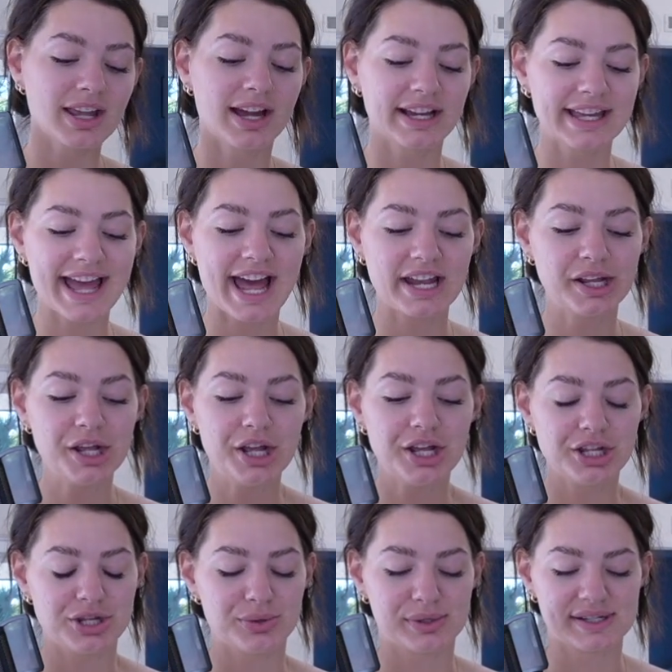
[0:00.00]
Again,
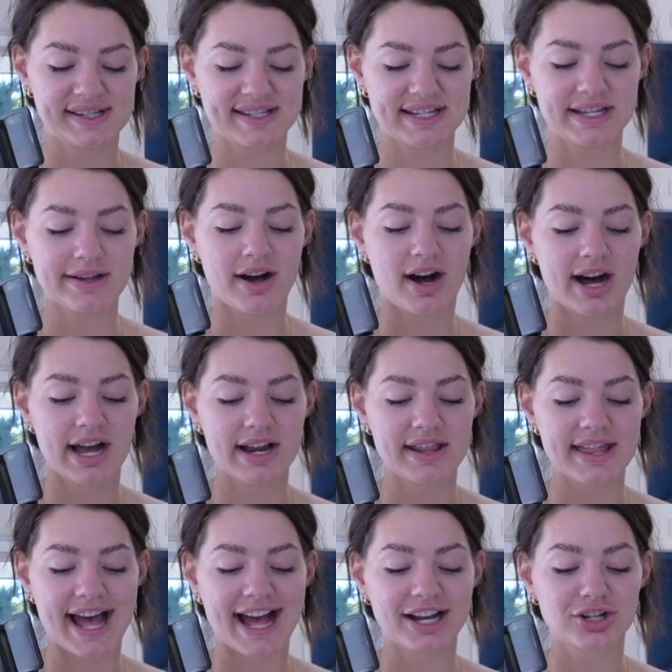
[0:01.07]
you can see on
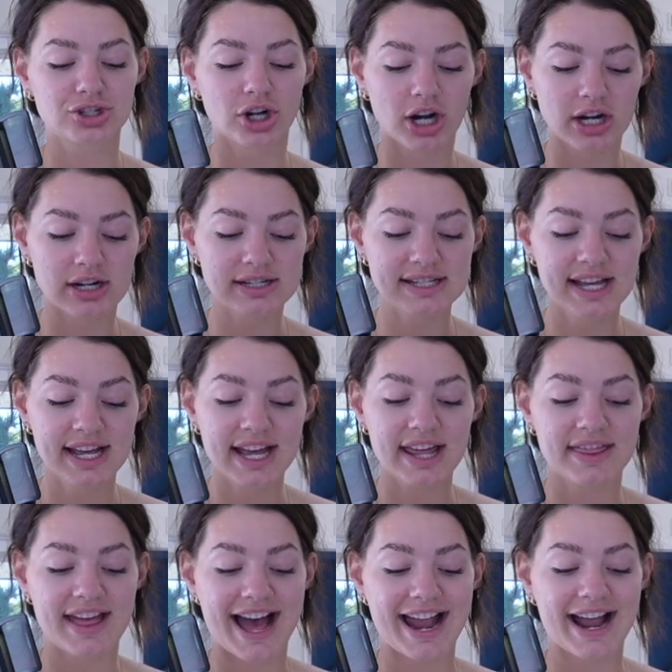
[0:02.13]
that chart
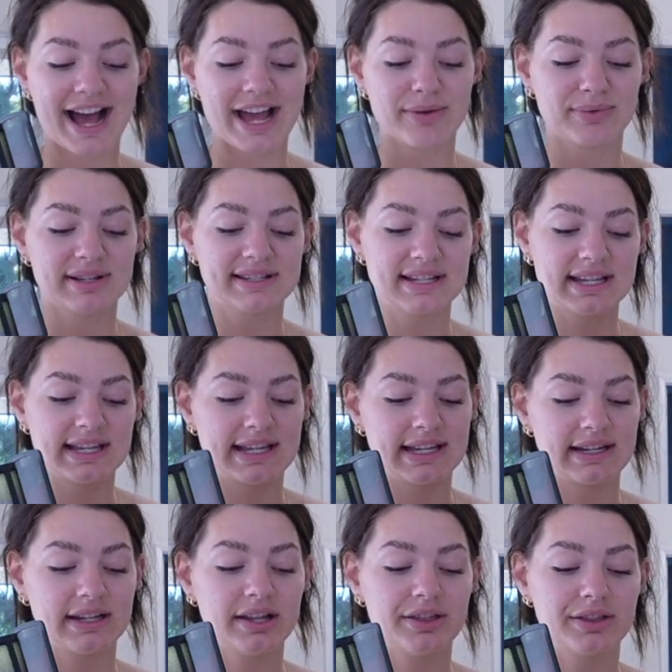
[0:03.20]
that I was
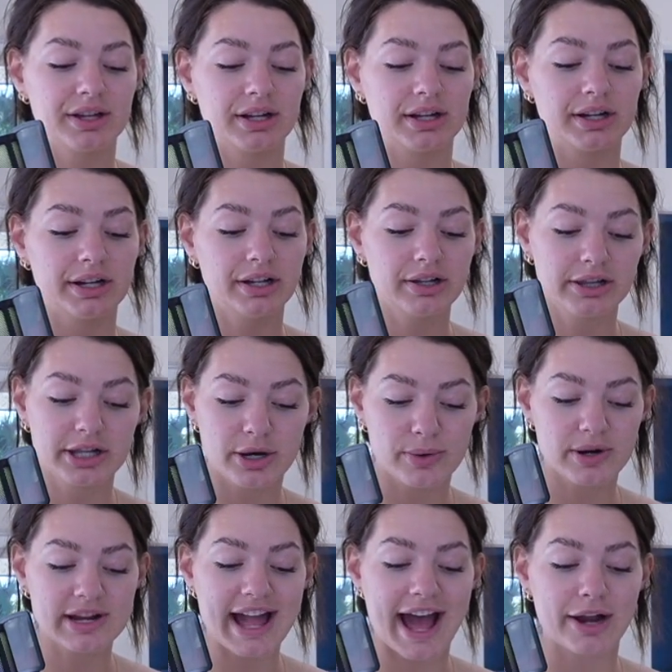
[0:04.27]
in the
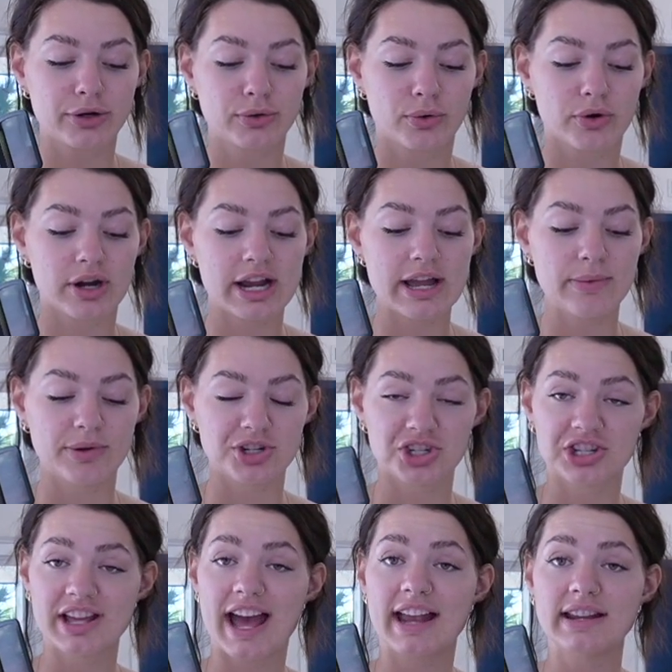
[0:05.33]
lower category, which
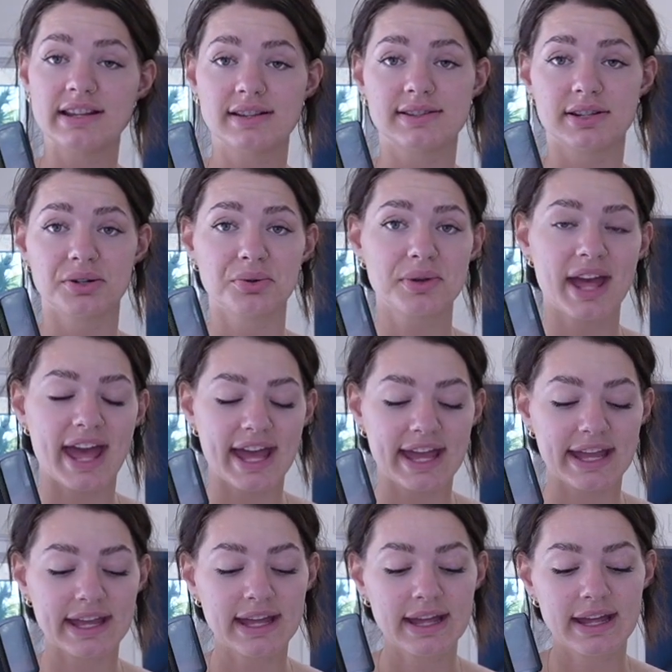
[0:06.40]
again is
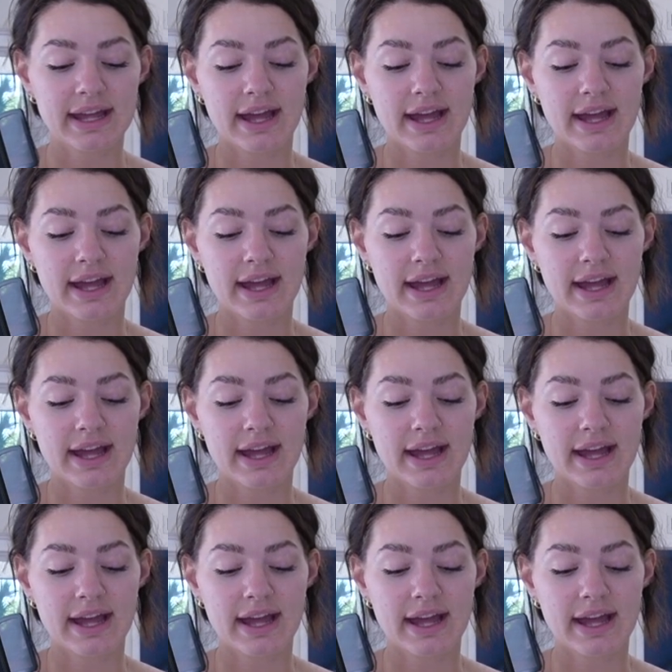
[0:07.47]
okay.